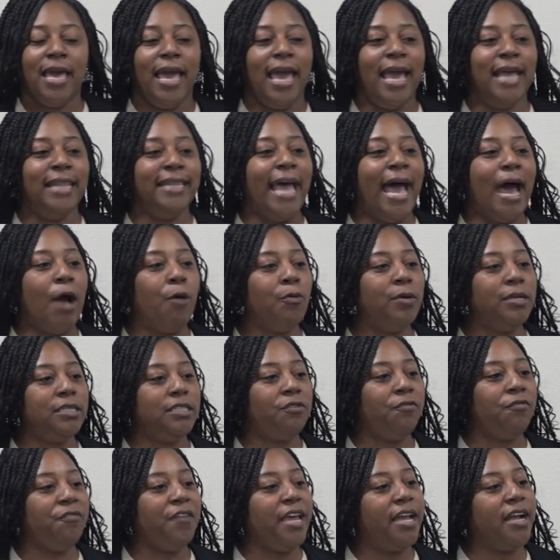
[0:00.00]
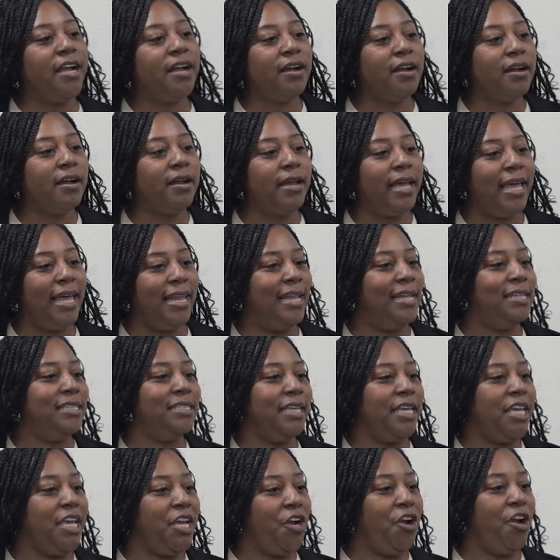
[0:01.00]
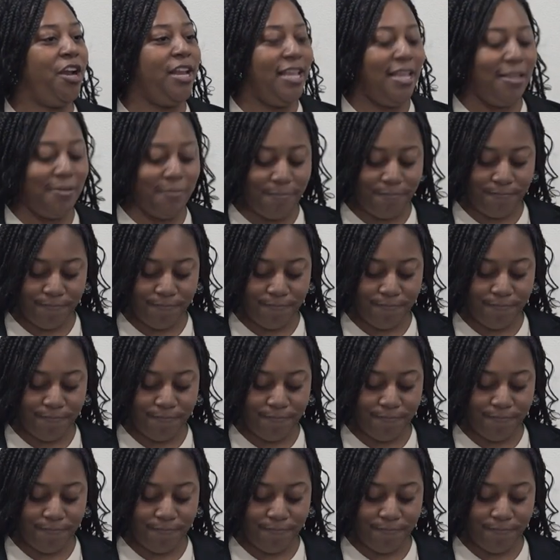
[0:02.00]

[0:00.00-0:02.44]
and that was fear and insecurity.